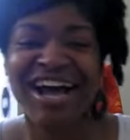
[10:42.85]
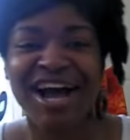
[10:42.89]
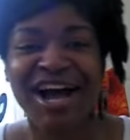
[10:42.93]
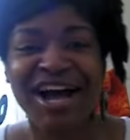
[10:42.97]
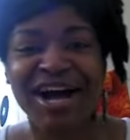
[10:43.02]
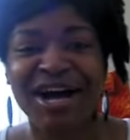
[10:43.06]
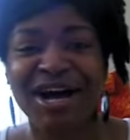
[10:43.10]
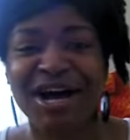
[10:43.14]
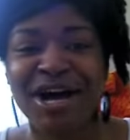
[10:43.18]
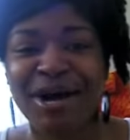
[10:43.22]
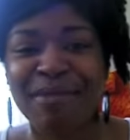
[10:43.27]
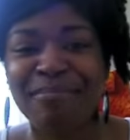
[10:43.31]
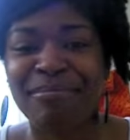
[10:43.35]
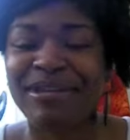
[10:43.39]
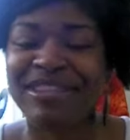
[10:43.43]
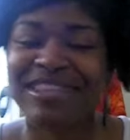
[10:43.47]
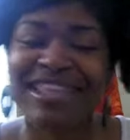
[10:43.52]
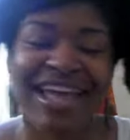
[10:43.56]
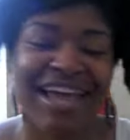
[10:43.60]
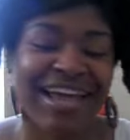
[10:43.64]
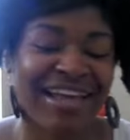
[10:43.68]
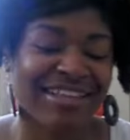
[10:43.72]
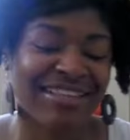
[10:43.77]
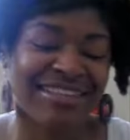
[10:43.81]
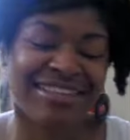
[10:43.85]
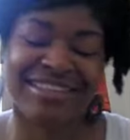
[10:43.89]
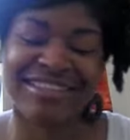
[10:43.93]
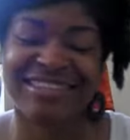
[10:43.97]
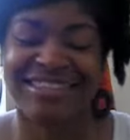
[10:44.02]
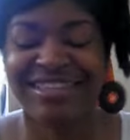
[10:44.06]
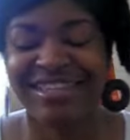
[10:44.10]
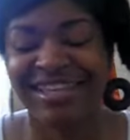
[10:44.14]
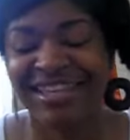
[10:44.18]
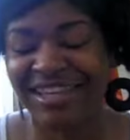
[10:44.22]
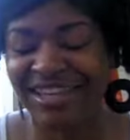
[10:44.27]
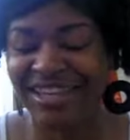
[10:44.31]
Uh, but that,
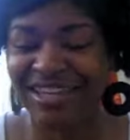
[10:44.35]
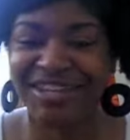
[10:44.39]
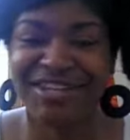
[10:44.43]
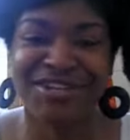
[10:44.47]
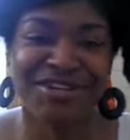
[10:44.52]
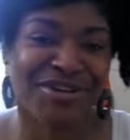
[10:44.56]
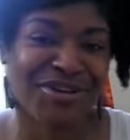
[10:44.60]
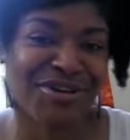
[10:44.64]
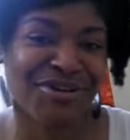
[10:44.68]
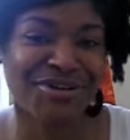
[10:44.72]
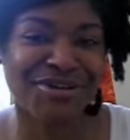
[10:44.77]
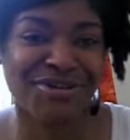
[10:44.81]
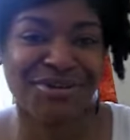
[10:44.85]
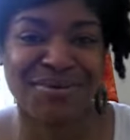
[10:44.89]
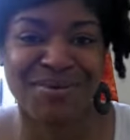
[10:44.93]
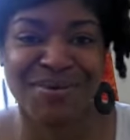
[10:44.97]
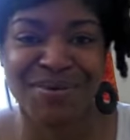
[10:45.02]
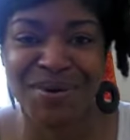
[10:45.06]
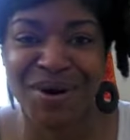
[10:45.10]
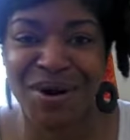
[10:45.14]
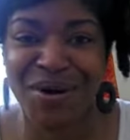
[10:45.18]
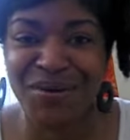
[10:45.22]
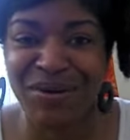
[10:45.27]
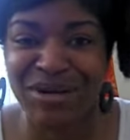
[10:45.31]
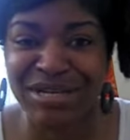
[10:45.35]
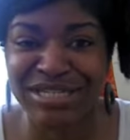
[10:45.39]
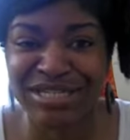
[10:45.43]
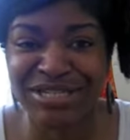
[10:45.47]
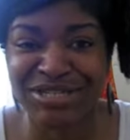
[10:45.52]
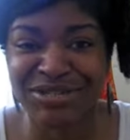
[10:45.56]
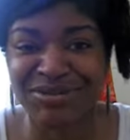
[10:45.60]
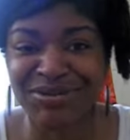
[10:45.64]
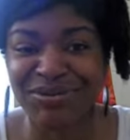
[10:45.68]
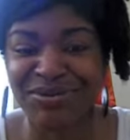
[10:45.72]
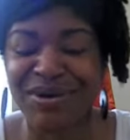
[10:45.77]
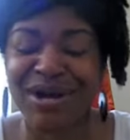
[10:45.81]
you know, you'll grow
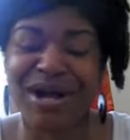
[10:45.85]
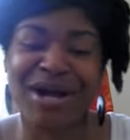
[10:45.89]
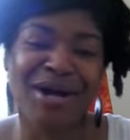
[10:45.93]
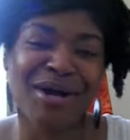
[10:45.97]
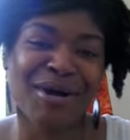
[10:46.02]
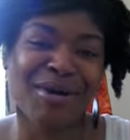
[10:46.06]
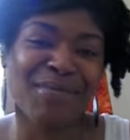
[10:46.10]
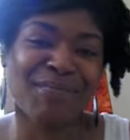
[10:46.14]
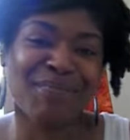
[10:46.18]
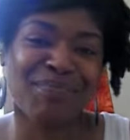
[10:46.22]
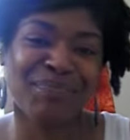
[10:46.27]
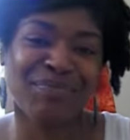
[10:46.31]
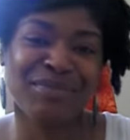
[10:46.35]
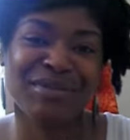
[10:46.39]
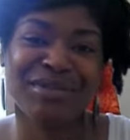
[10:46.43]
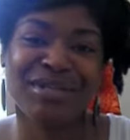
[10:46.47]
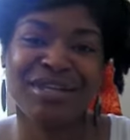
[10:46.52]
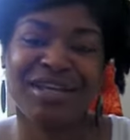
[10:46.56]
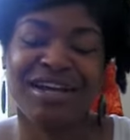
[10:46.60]
into um,